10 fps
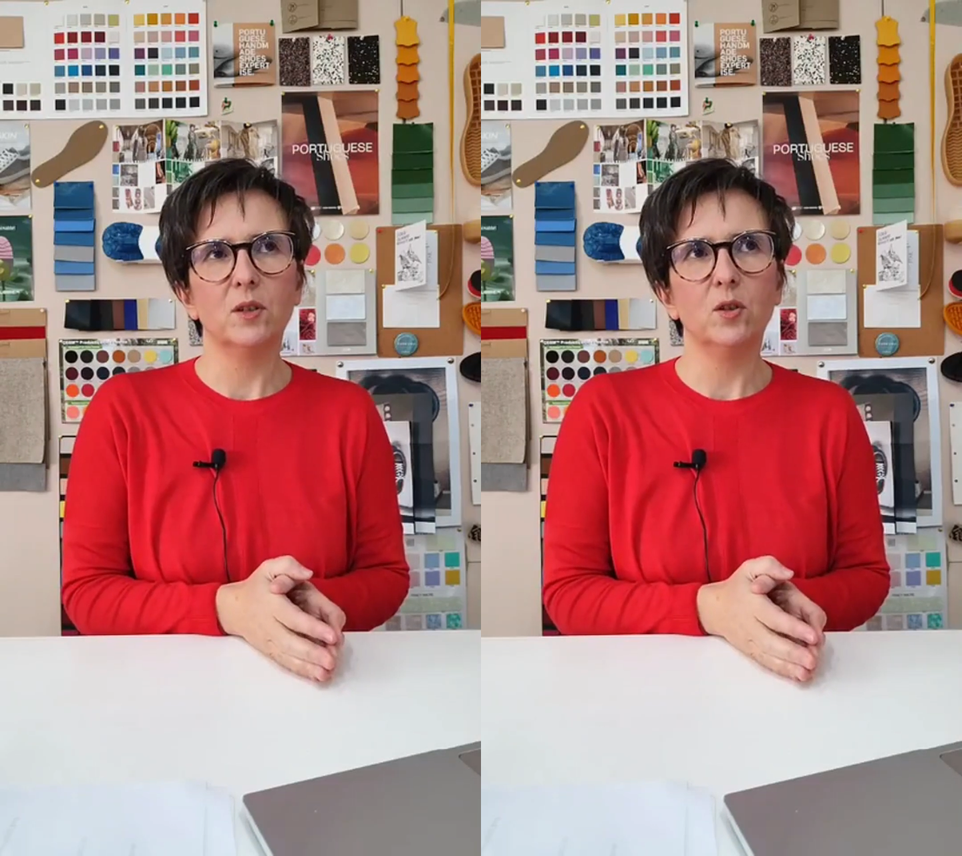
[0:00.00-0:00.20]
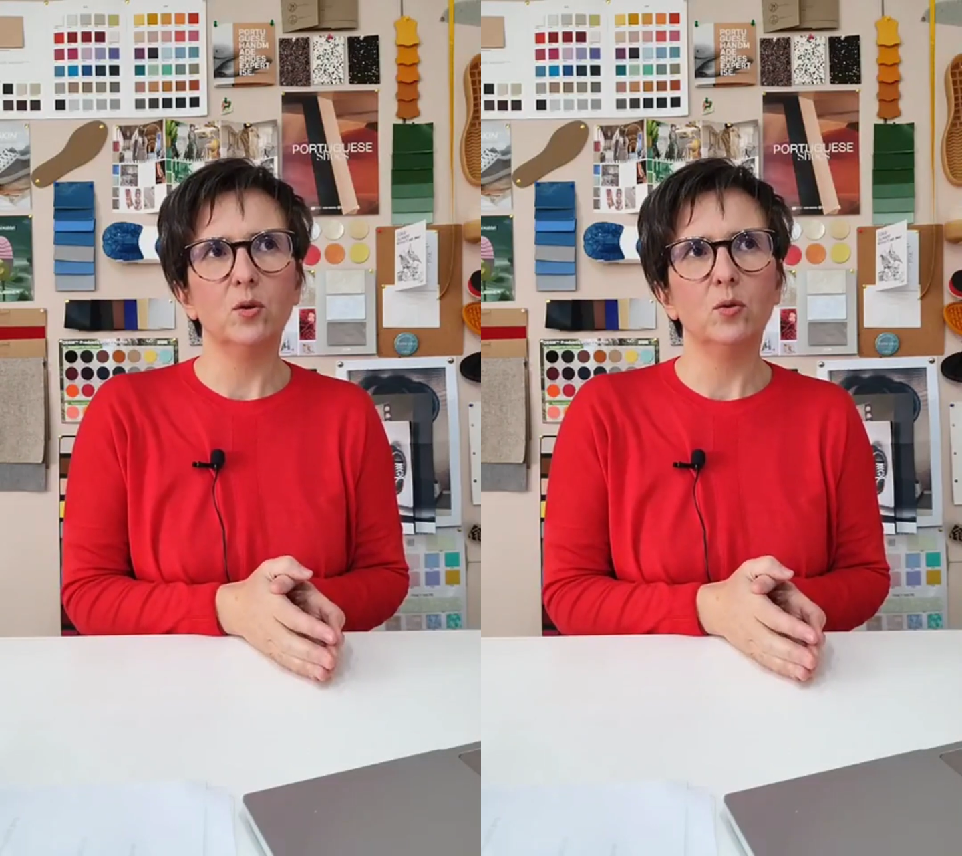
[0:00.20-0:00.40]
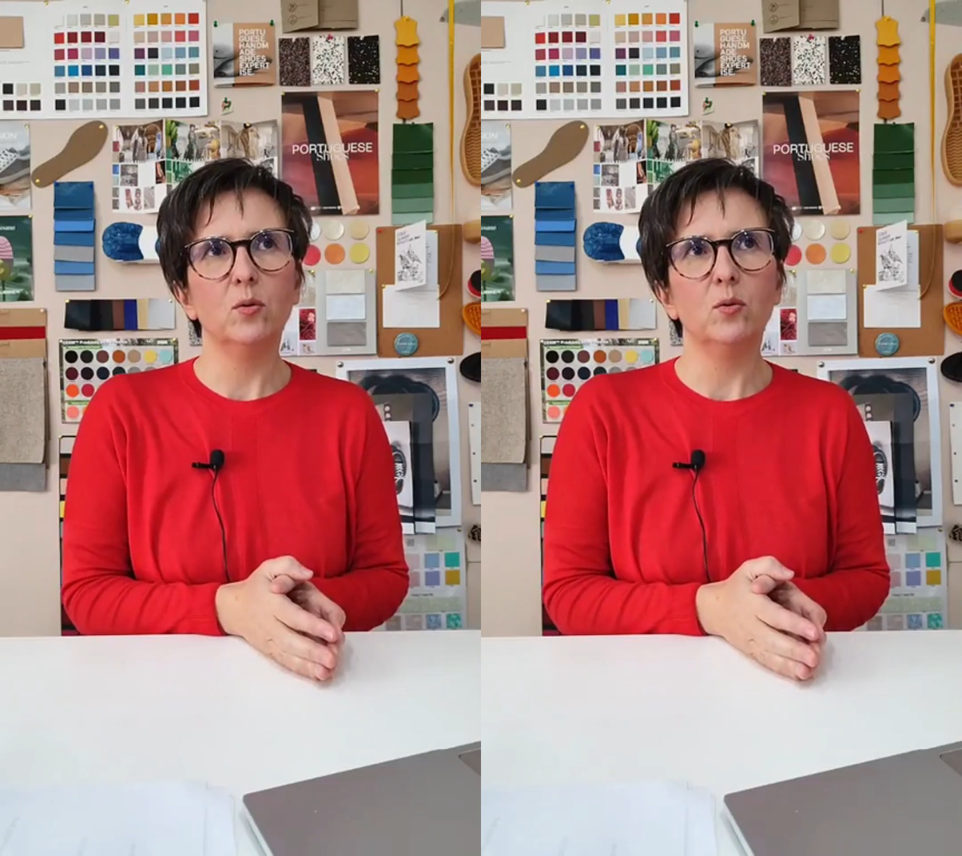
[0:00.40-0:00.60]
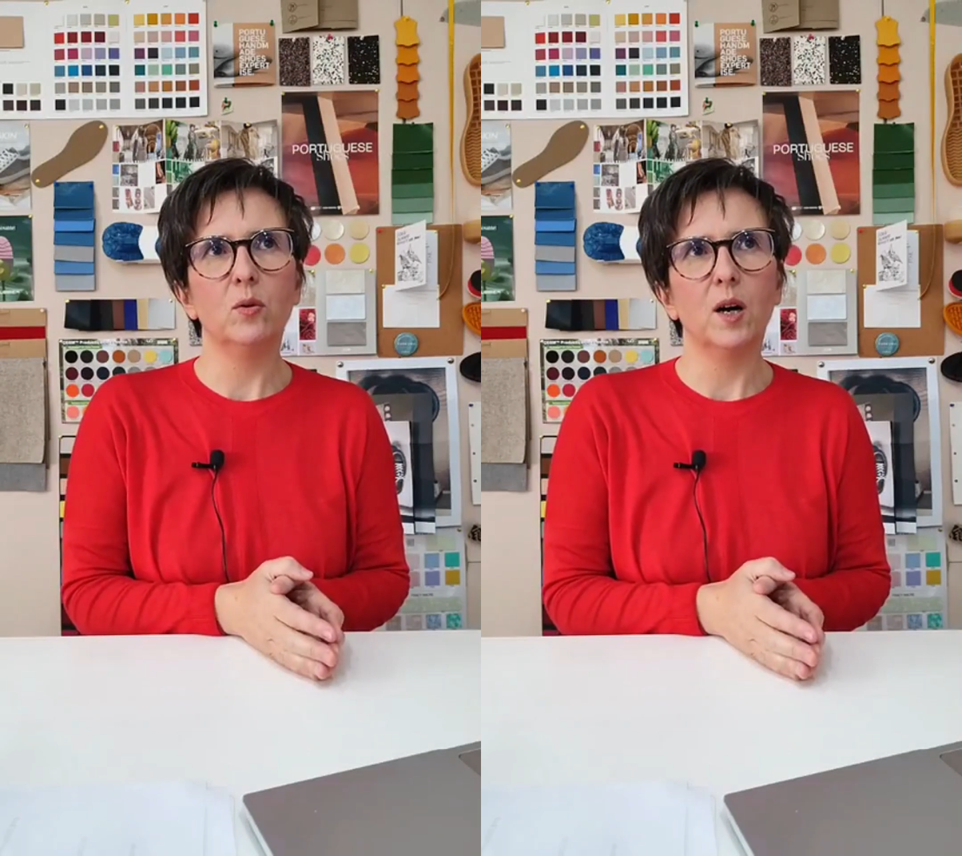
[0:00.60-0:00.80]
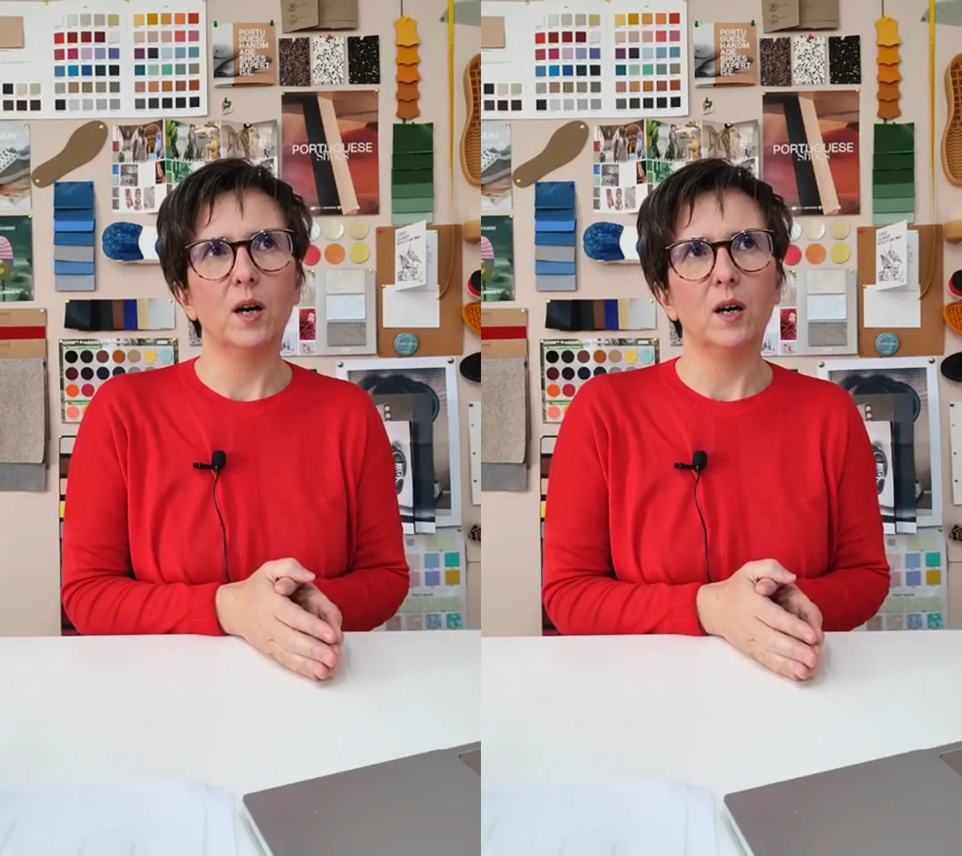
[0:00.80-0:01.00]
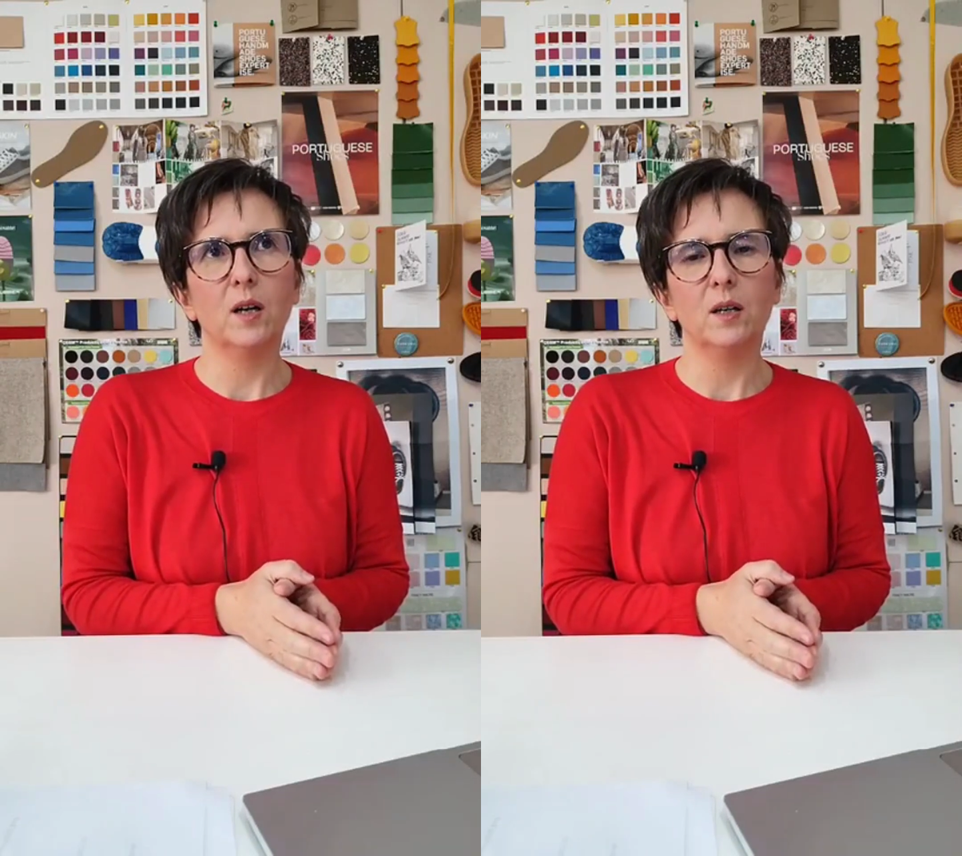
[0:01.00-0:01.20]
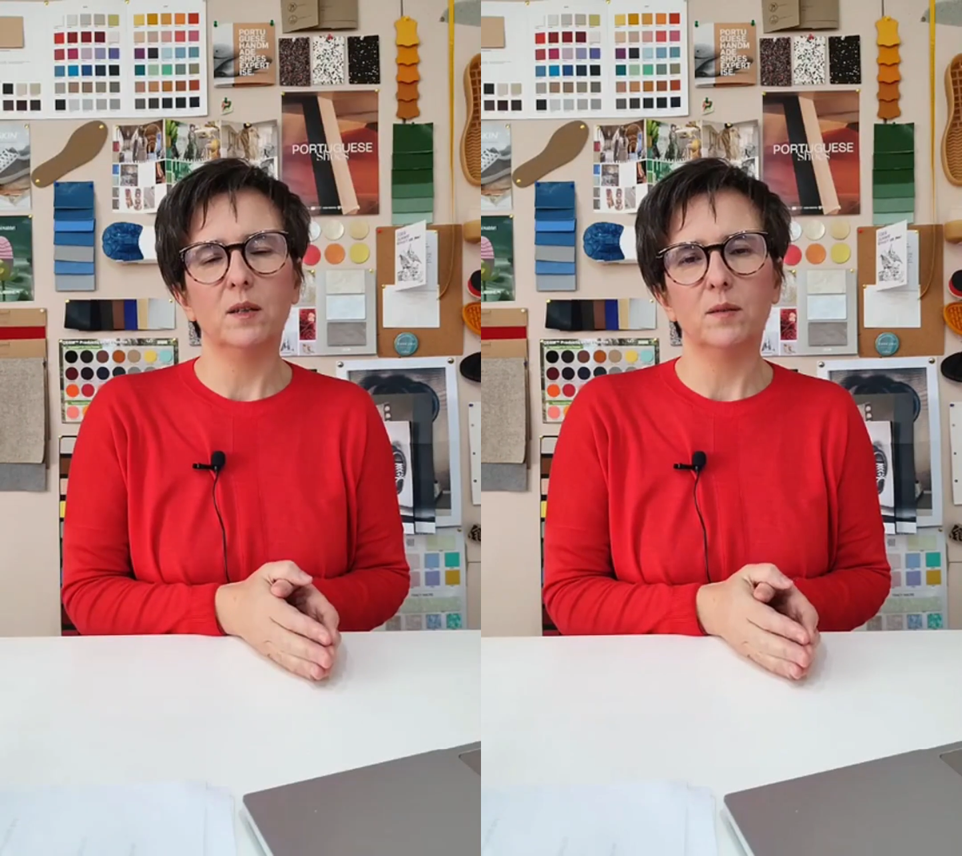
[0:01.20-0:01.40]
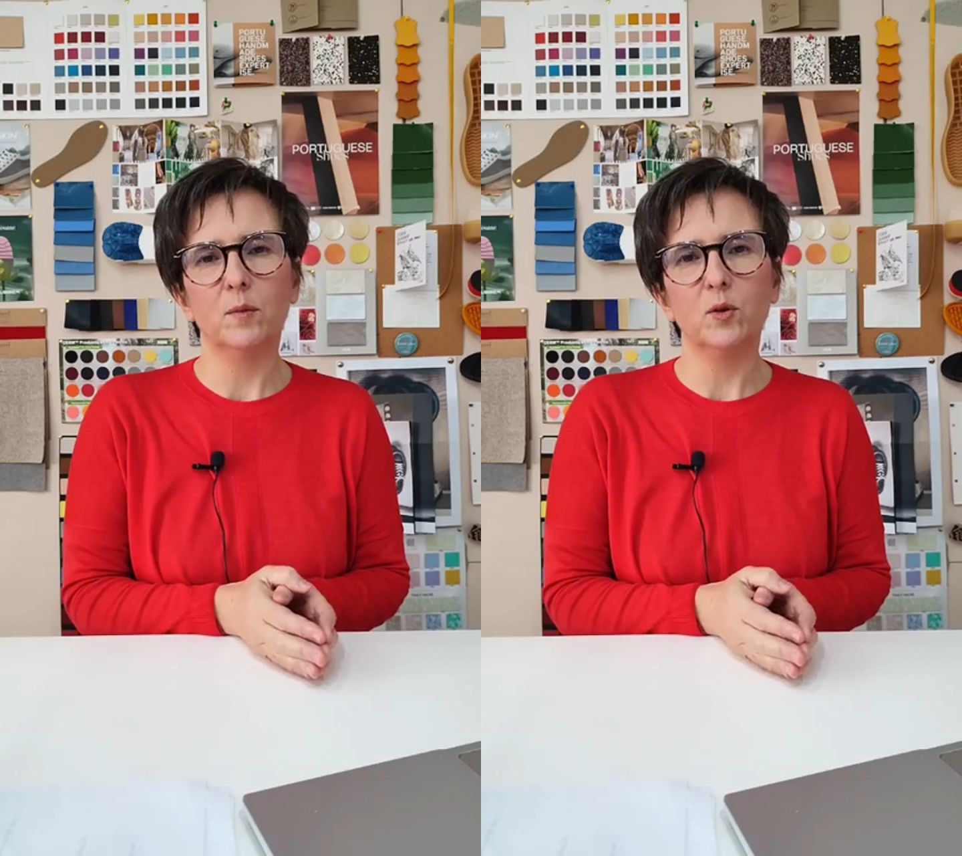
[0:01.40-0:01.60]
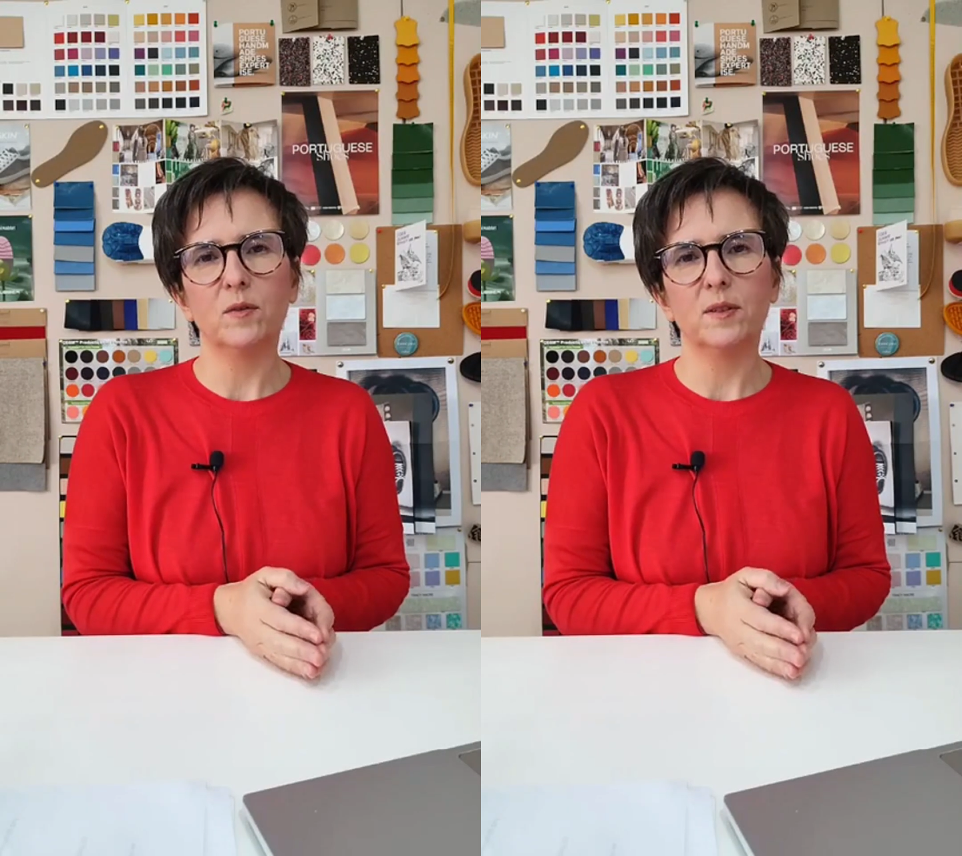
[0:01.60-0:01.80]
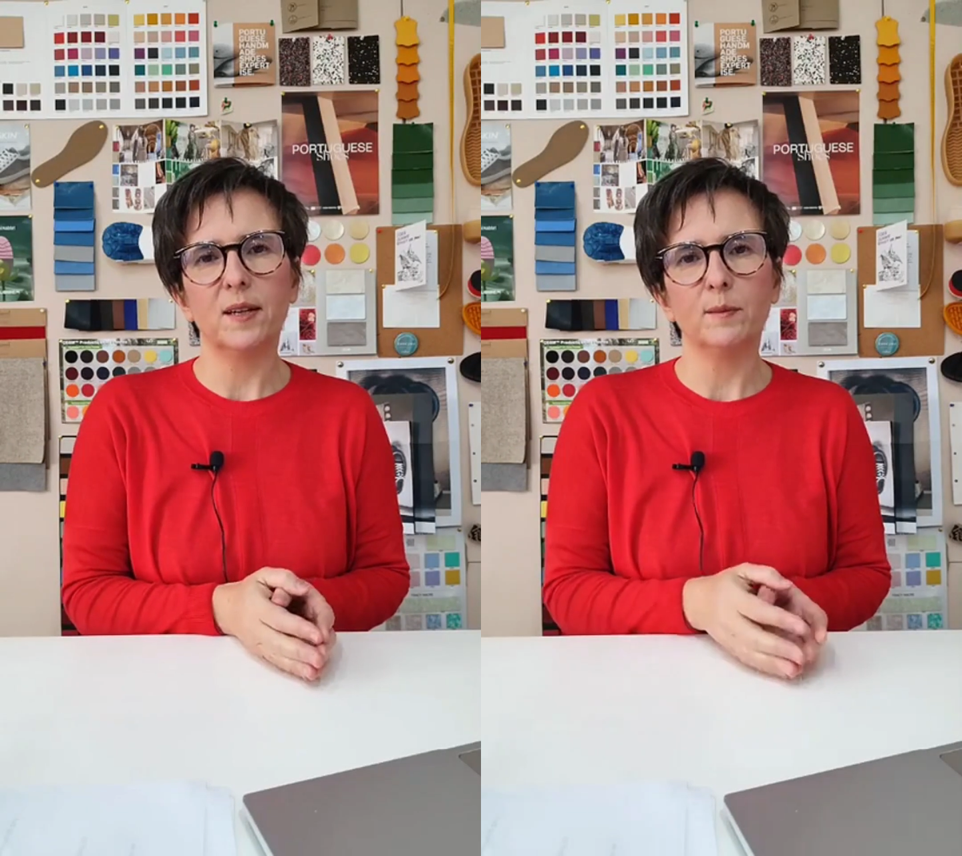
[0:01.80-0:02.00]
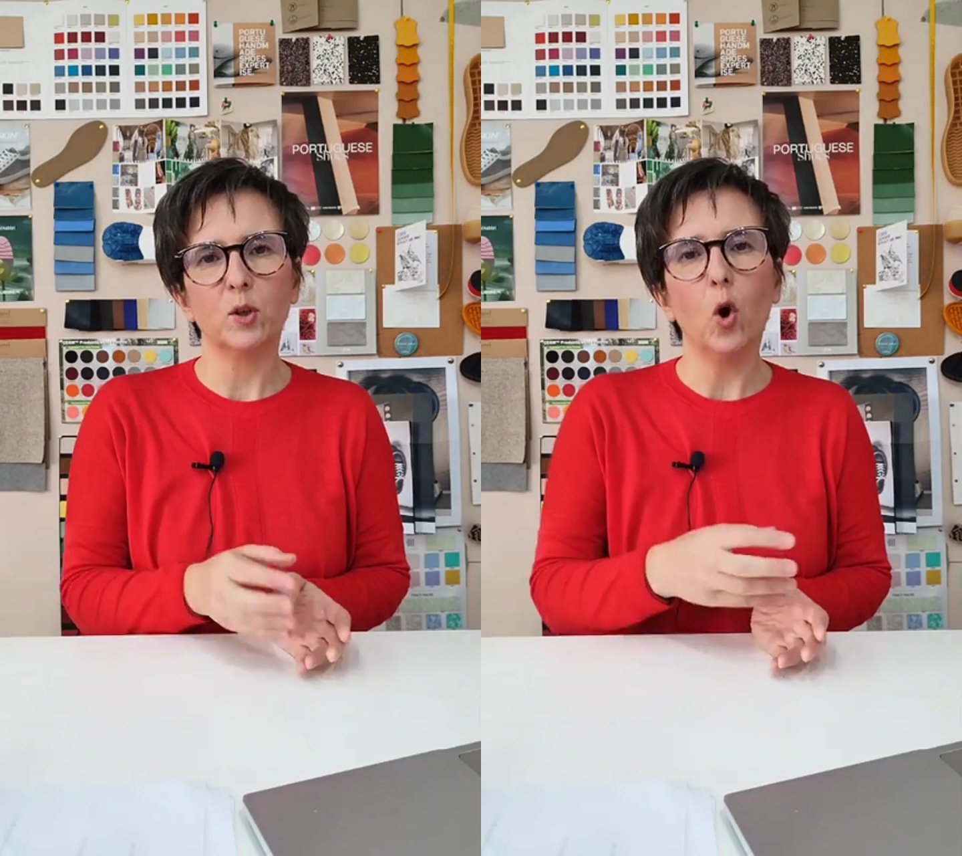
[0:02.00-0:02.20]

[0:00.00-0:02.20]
you are most of the times